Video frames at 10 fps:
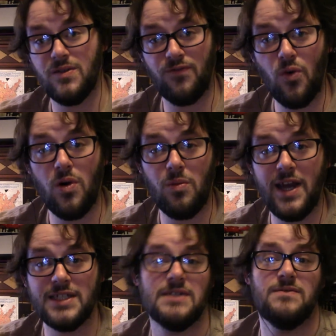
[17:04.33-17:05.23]
four
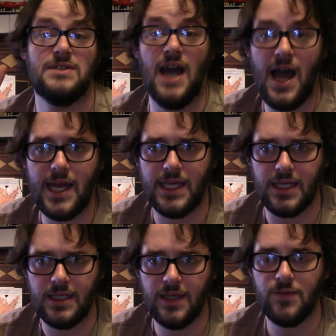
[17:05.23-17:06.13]
ways of
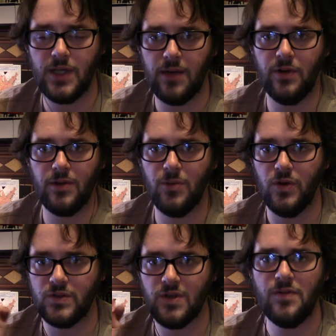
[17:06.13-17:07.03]
dying if you get rid of the
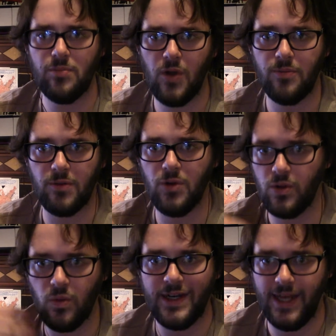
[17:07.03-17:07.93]
moon. So if we blow up the moon,
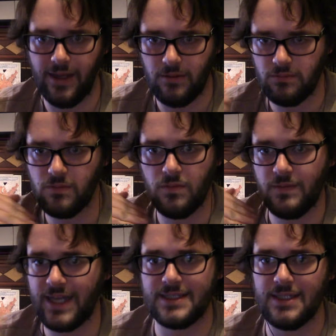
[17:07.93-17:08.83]
we're dead.
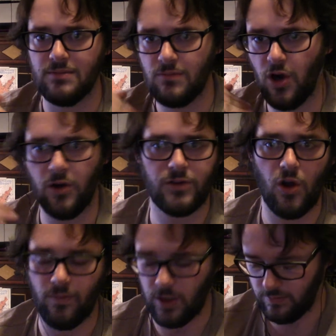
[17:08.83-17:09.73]
That's it. Earth
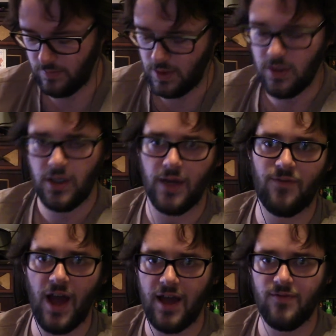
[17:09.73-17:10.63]
over. In
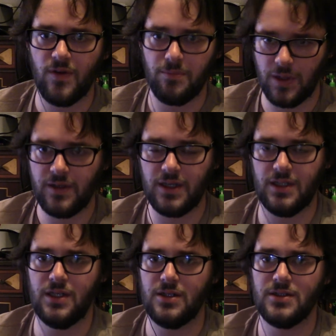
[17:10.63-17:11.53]
five billion
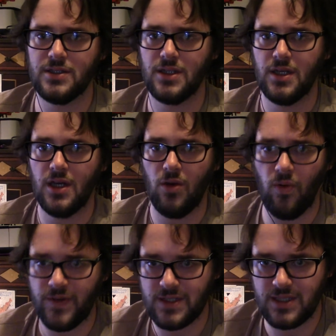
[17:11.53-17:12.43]
years,
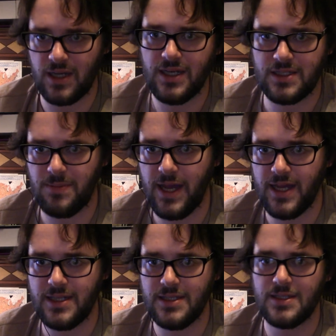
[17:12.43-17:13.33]
when the sun
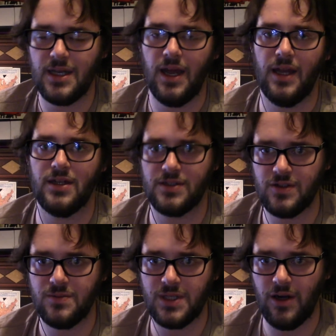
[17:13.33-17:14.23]
expands and
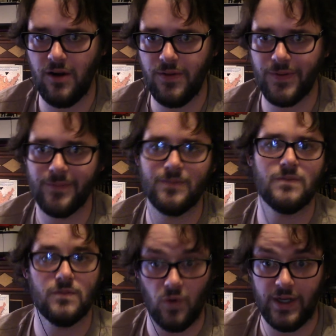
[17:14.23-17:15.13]
consumes the earth,
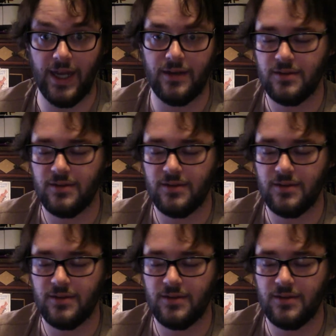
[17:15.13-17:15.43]
we're dead.